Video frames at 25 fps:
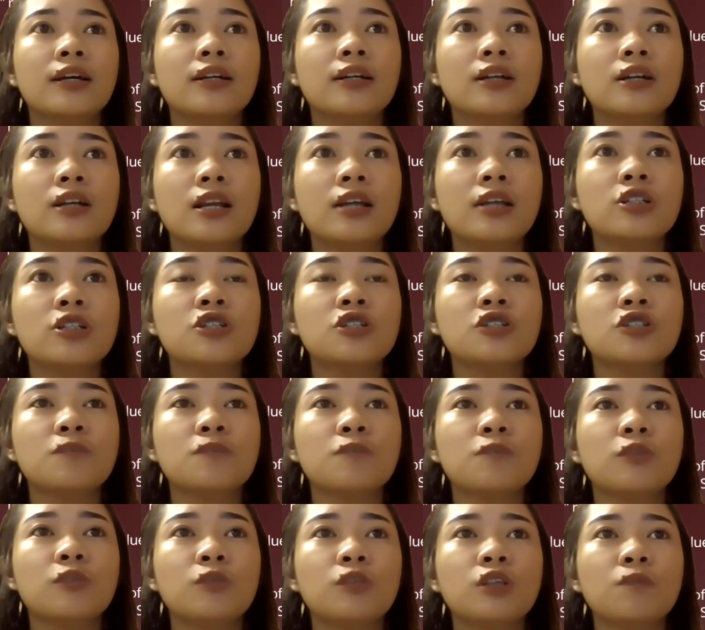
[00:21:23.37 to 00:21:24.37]
the
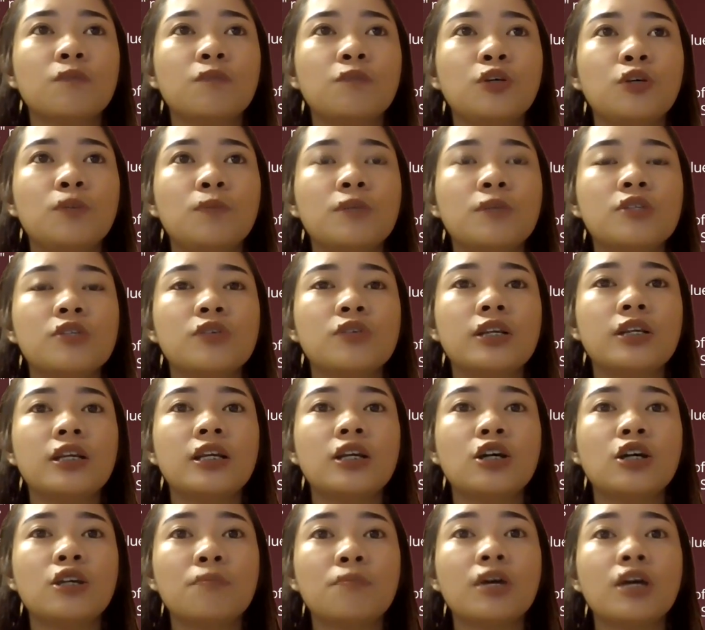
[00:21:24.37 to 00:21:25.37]
relationship between the pupil's
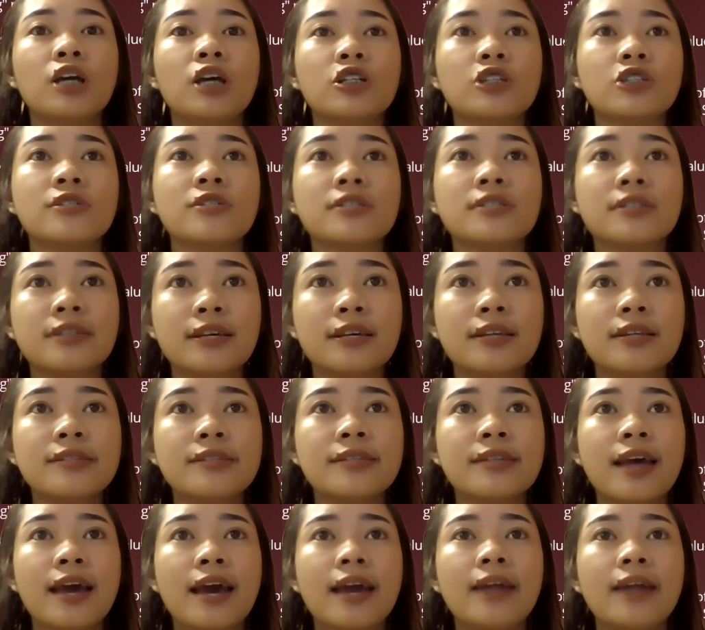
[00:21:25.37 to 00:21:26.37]
reading comprehension
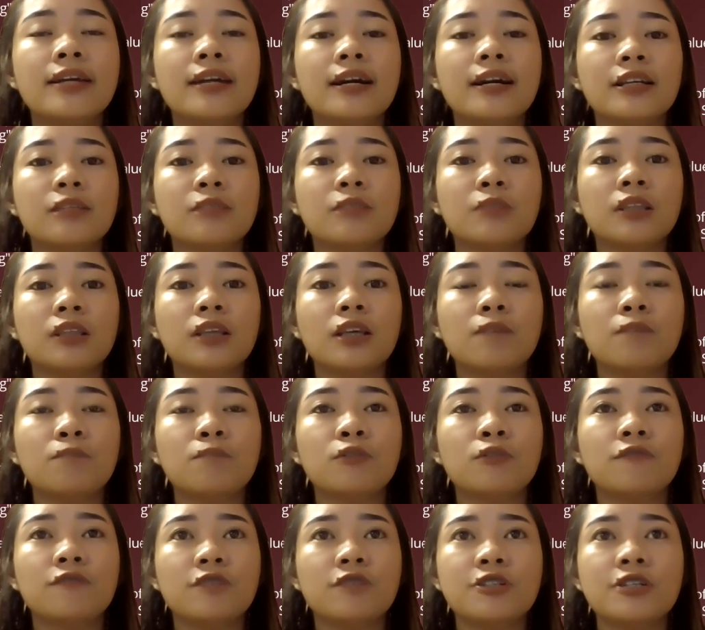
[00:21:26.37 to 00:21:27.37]
skills and arithmetic
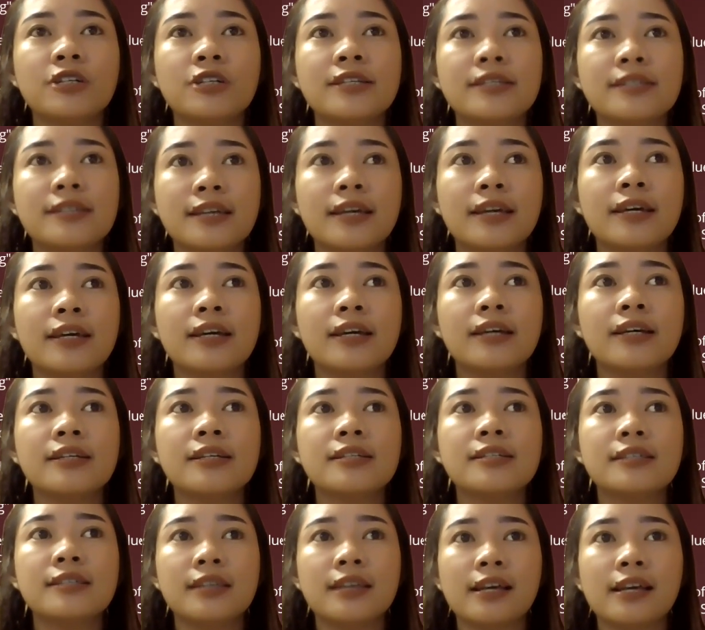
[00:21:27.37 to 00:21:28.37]
proficiency
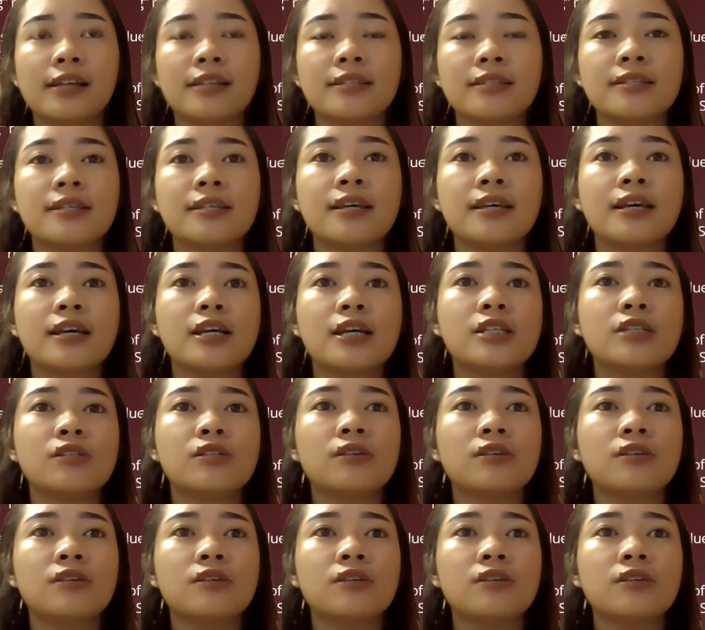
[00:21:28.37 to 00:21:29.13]
skills.